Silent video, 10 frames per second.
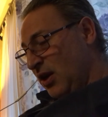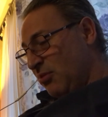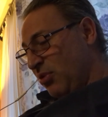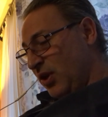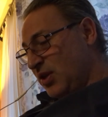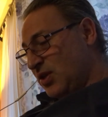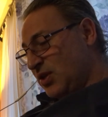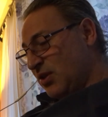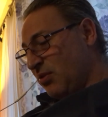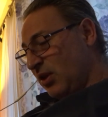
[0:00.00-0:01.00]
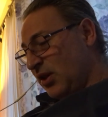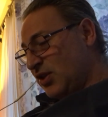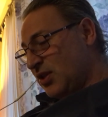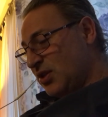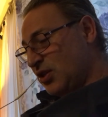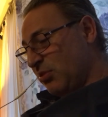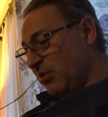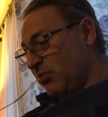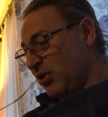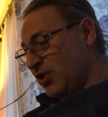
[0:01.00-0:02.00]
Priests and religious shall be
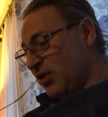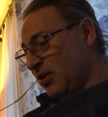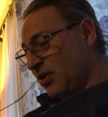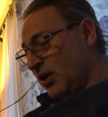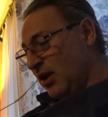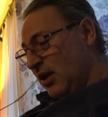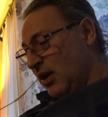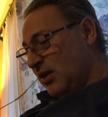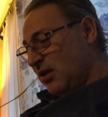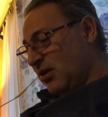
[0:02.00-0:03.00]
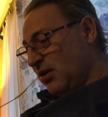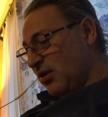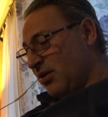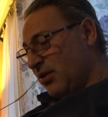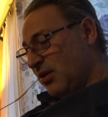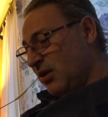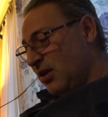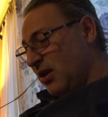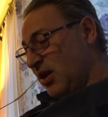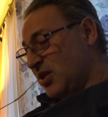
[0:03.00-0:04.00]
butchered, and the earth,
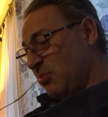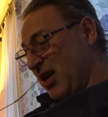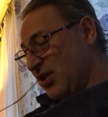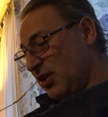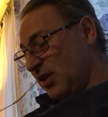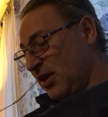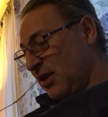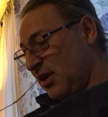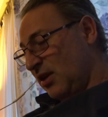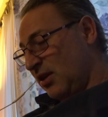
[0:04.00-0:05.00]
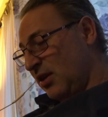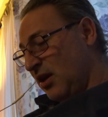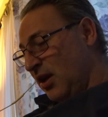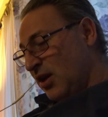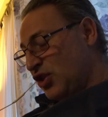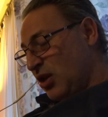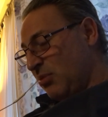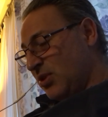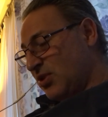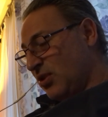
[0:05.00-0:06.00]
especially in Italy, shall
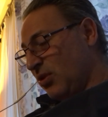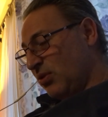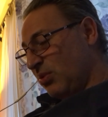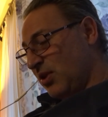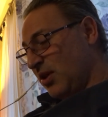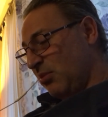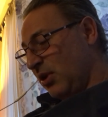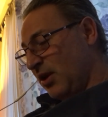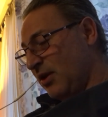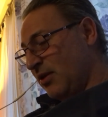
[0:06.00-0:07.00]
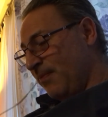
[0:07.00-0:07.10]
be soaked with their blood.